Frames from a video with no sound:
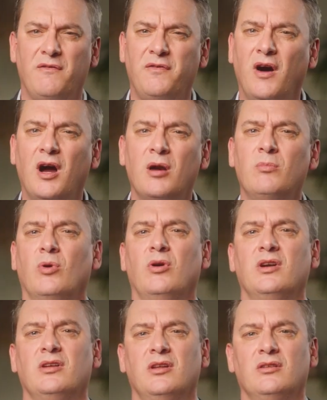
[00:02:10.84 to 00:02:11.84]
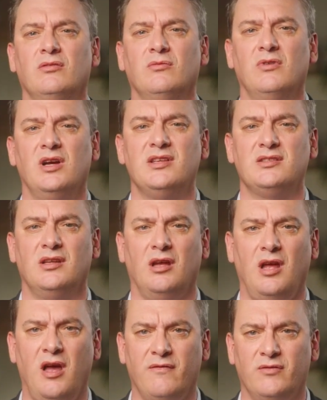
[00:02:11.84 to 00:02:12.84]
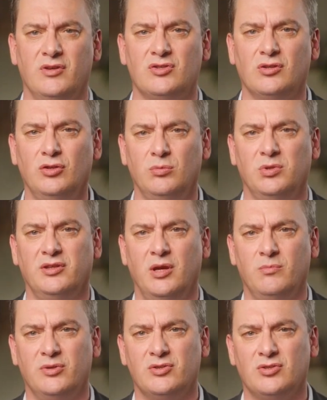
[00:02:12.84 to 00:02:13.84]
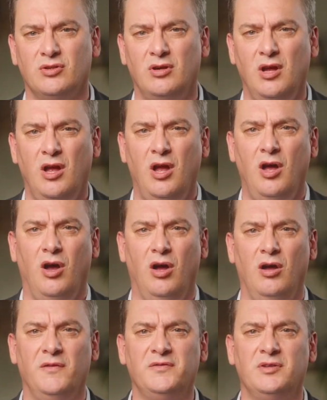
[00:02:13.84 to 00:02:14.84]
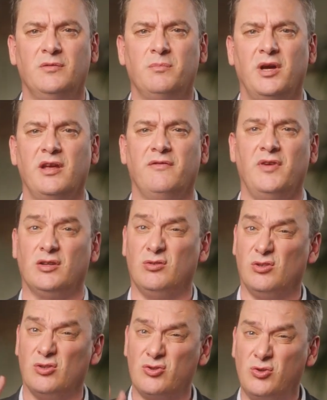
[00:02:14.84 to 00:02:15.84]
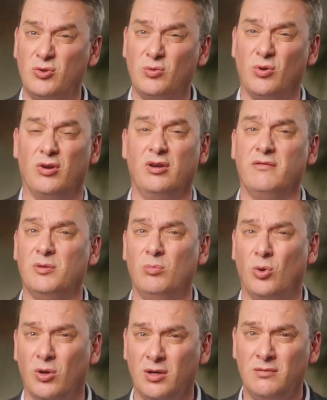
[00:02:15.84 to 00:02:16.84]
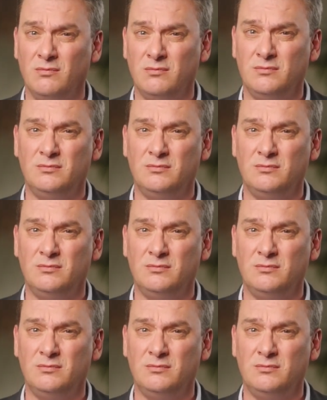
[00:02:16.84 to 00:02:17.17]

far more than the rise in average global temperature, often by a factor or two or even more.